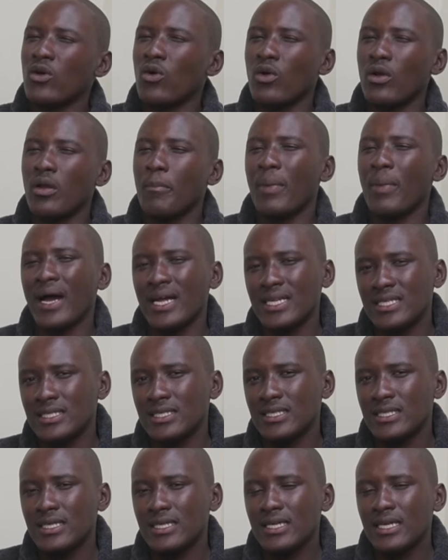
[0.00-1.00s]
at all.
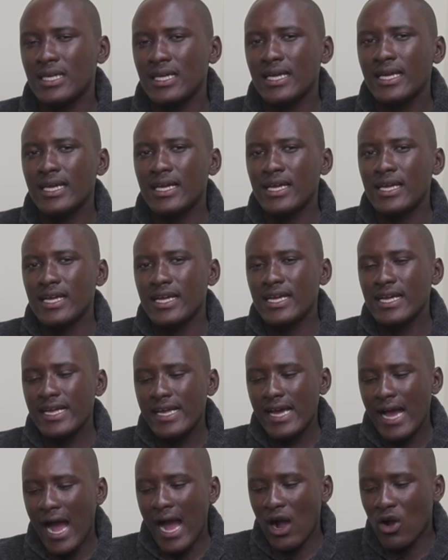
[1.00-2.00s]
But
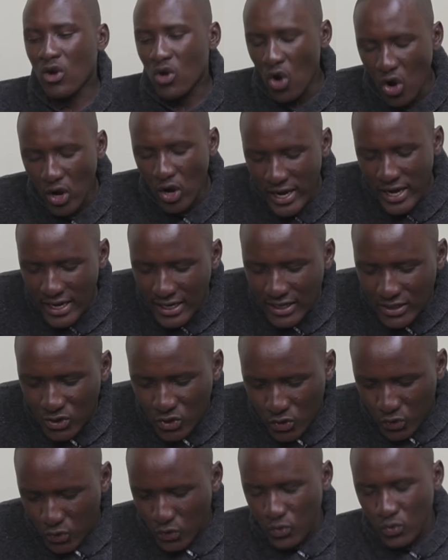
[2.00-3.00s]

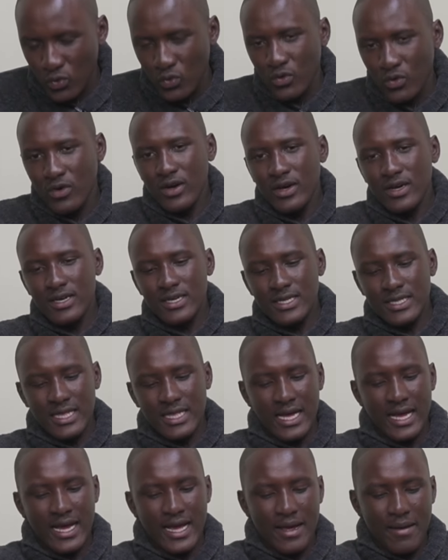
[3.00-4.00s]
according to
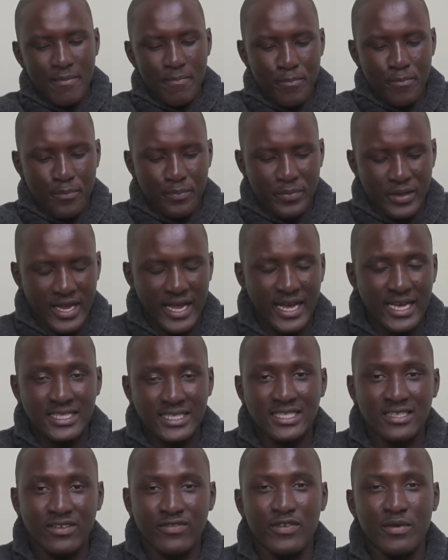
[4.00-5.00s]
the
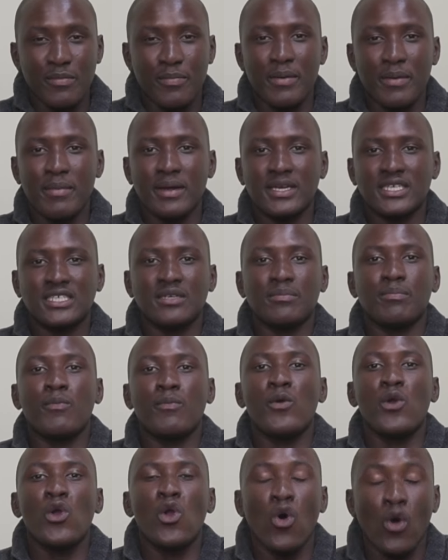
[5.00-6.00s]
DSTV
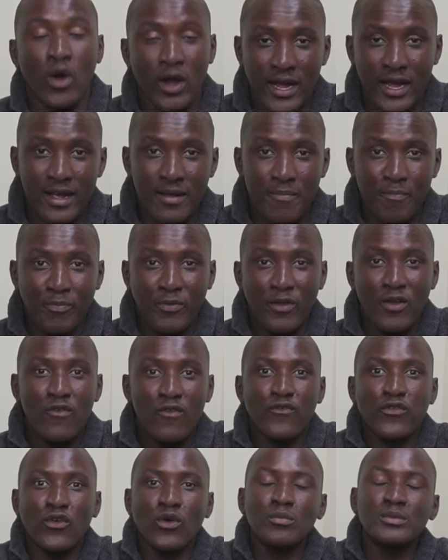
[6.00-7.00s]
Premiership blog
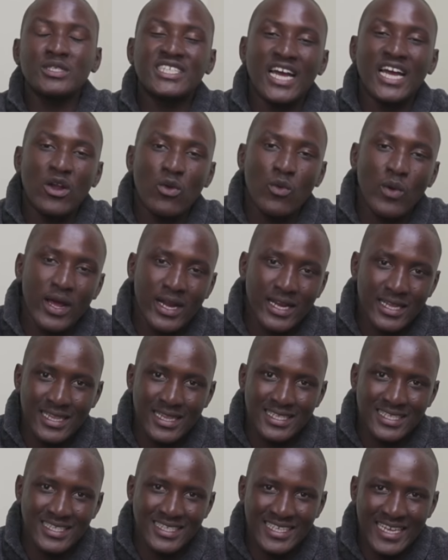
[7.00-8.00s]
from January
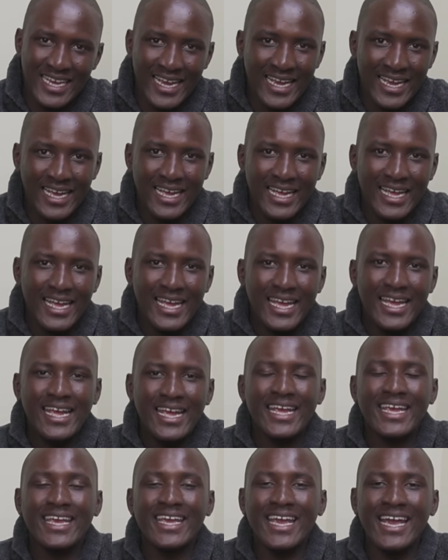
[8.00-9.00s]
this year,
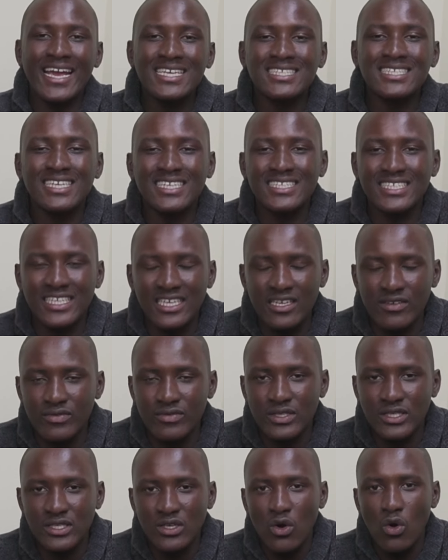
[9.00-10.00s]
Kaizer
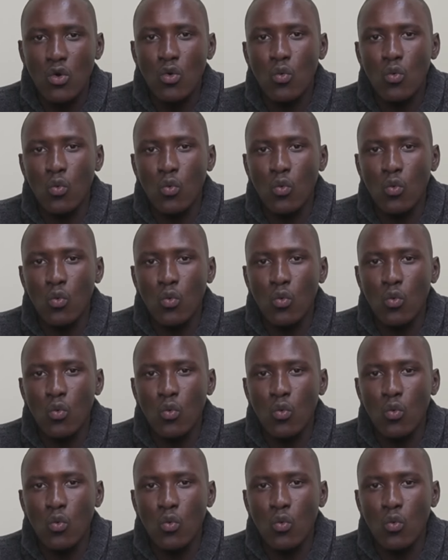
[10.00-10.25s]
Chiefs